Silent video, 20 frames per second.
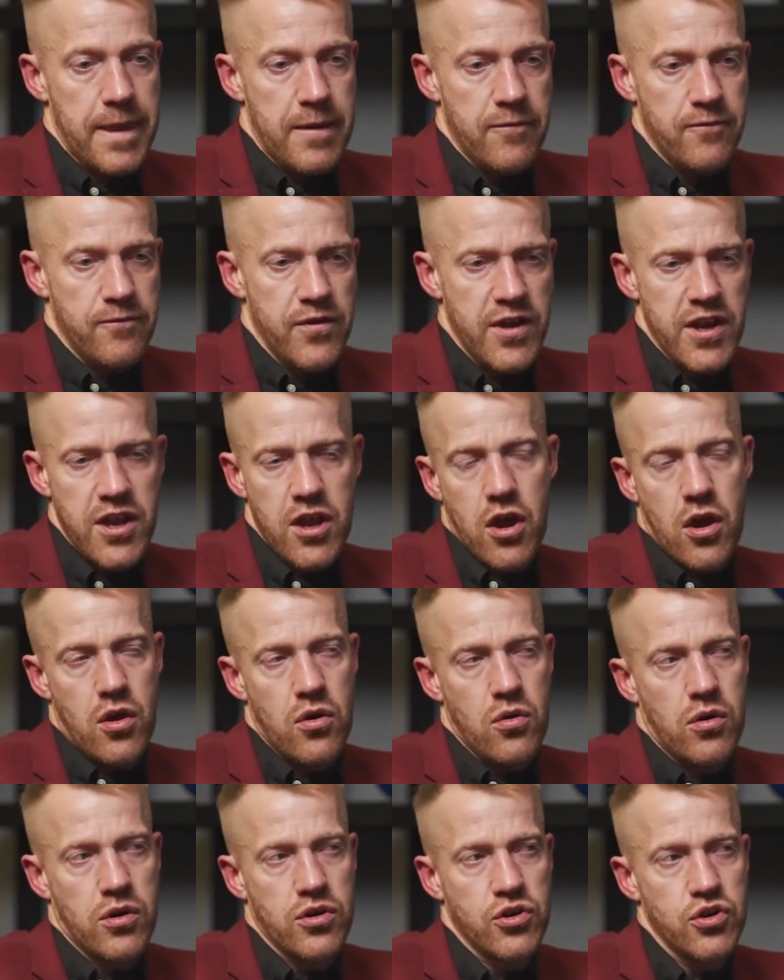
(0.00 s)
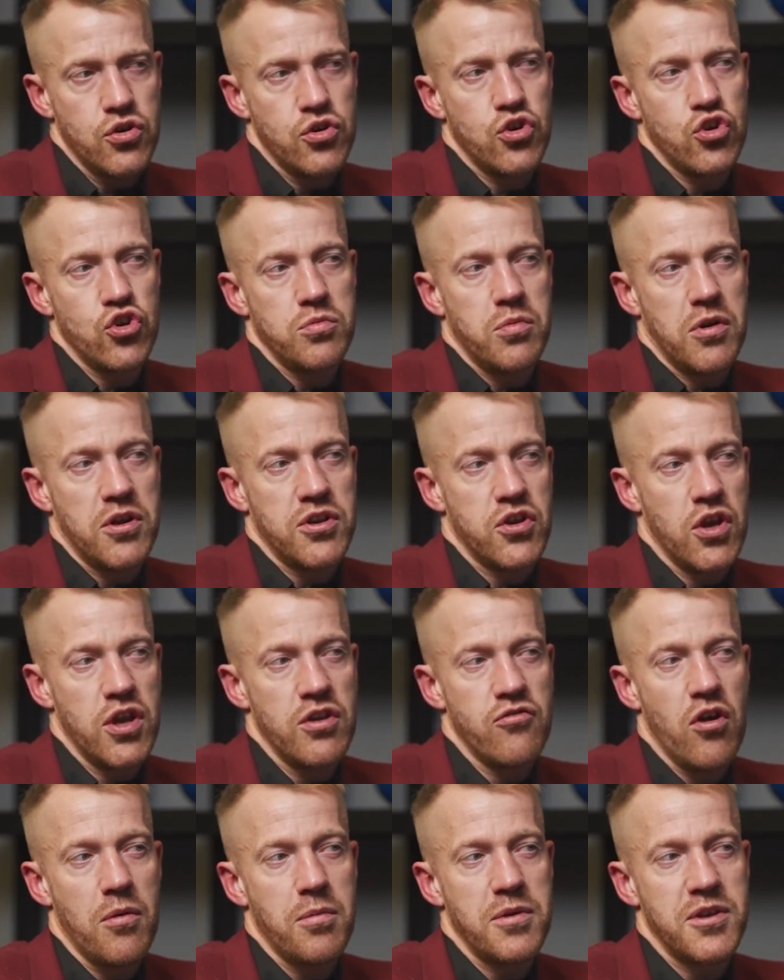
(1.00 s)
video on YouTube by Tony
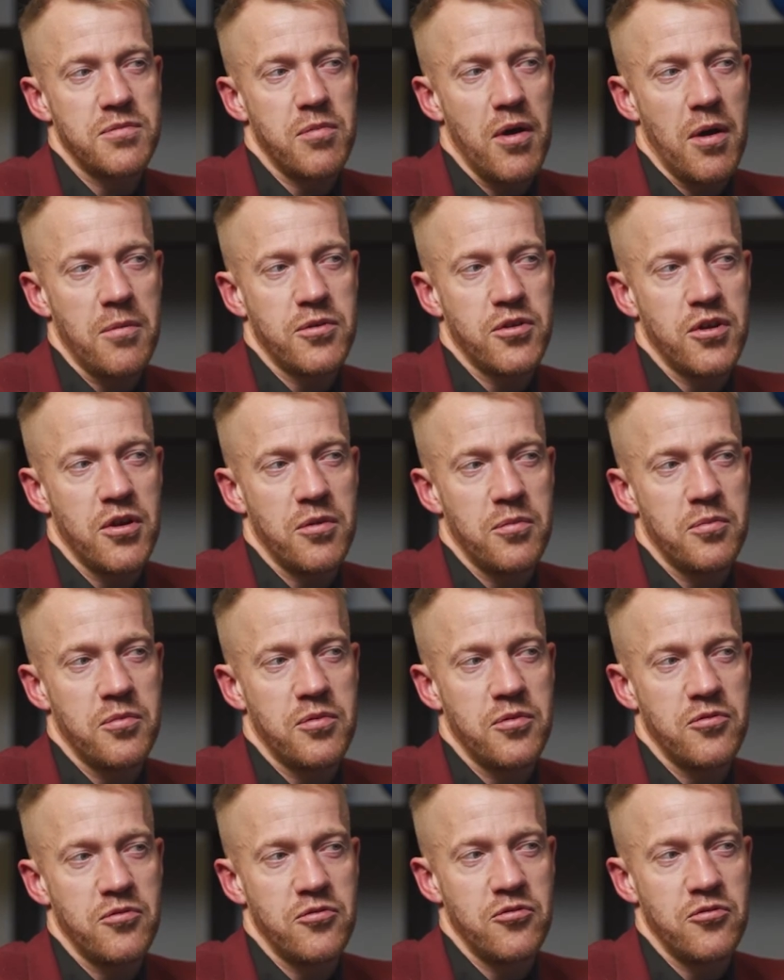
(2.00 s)
Robbins popped up.